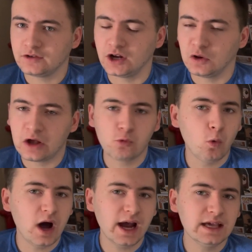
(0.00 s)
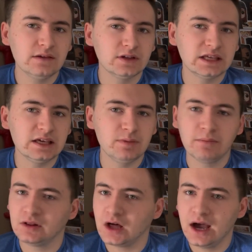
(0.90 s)
You know, like, why even keep him
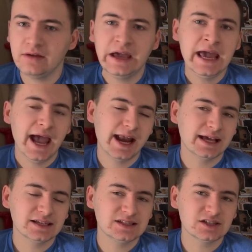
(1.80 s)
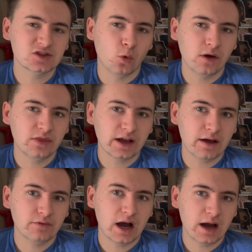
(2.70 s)
alive? And I guess that's the one thing
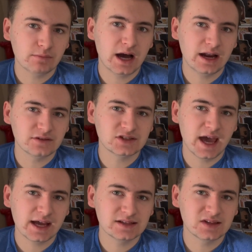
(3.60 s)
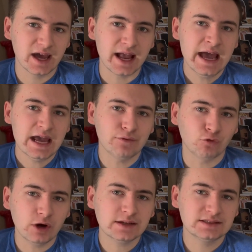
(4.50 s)
I'm kind of saying is, like, if
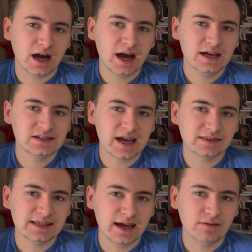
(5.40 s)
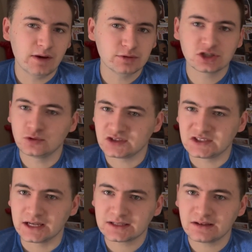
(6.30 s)
Rick dies at the end of episode
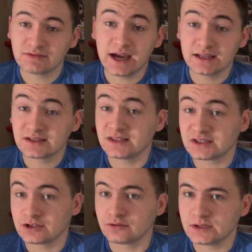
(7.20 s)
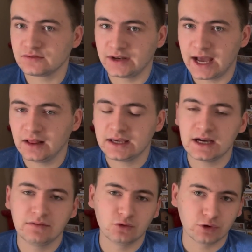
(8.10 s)
6, if that is the series finale
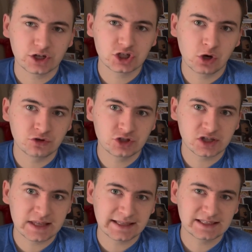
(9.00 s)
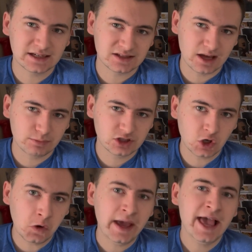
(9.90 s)
of The Rick Show, is just that 6th
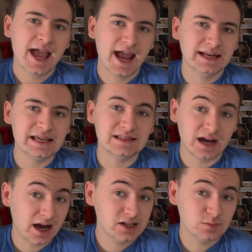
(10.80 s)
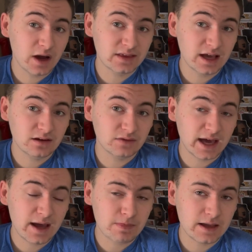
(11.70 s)
episode, and he dies by the end of
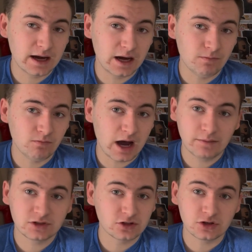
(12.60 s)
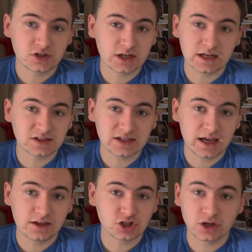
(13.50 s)
that, I'm seriously going to say
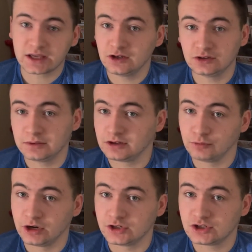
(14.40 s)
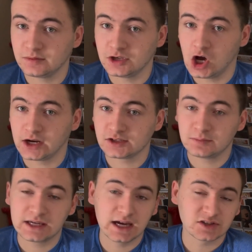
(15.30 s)
they should have killed him at the bridge, to be honest.
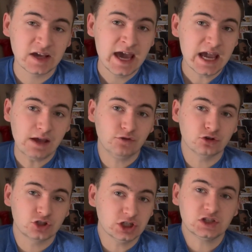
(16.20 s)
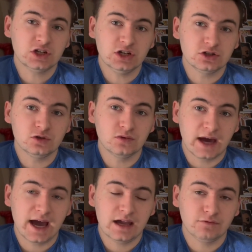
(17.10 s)
Because if you're just going to do
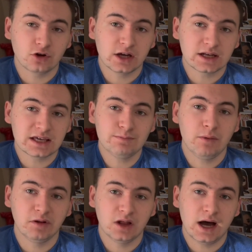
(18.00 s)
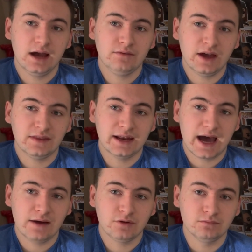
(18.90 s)
that, if you're going to keep him alive and then
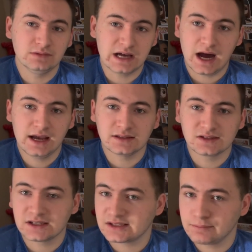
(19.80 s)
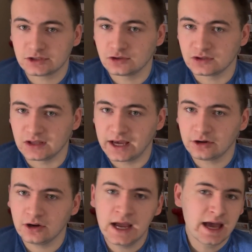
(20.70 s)
have him die in 6 episodes
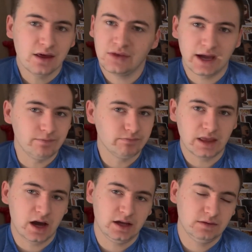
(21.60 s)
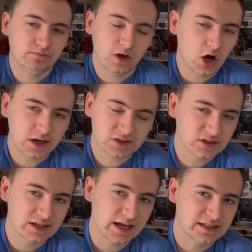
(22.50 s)
later, then, nah,
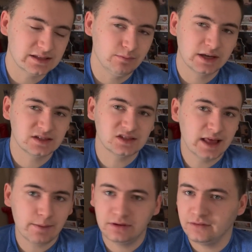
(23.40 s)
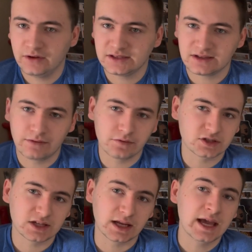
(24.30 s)
honestly, that's the biggest slap in the face I've ever seen.